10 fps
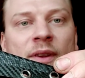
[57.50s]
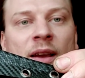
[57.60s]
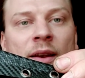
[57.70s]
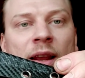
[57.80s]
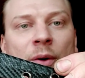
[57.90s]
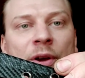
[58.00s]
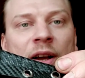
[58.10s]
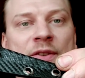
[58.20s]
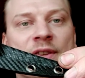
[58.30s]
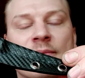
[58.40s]
and now we
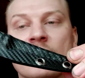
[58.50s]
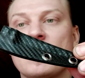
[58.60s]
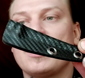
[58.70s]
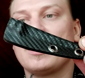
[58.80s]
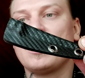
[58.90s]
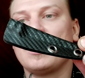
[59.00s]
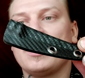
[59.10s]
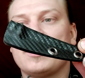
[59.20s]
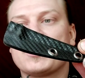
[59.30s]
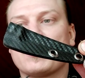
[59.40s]
got some
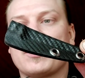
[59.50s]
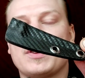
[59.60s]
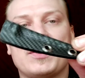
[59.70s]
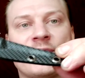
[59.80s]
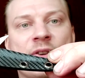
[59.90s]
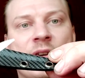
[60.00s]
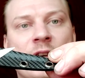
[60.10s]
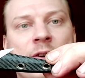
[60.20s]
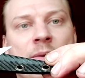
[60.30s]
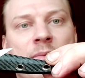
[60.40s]
of these
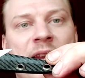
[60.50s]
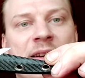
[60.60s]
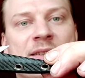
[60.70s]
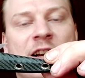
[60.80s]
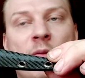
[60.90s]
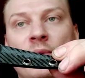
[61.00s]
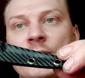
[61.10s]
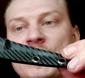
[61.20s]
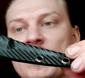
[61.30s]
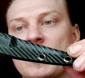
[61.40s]
black
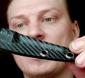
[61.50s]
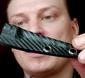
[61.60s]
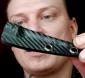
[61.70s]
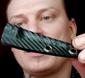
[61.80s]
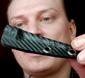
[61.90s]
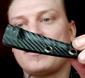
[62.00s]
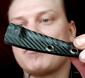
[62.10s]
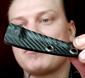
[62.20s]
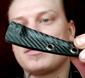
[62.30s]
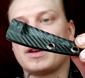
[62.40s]
scalpels, and
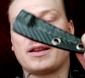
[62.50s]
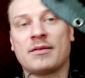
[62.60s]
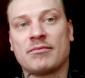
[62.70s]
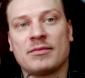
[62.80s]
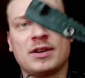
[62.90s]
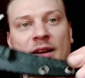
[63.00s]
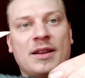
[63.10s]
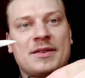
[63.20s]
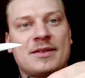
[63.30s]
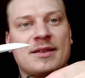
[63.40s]
yeah,
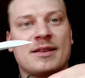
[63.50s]
that's the